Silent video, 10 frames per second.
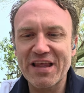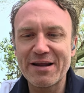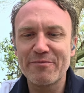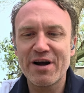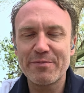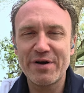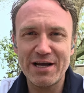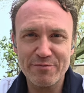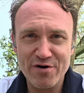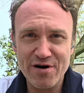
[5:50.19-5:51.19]
In my
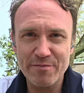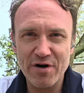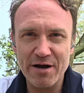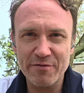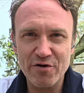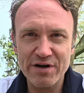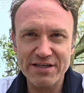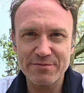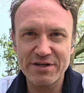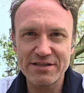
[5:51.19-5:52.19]
paper, I'm
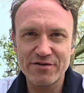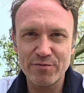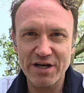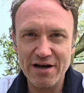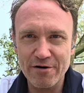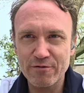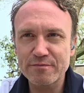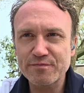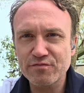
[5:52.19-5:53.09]
going to be zooming out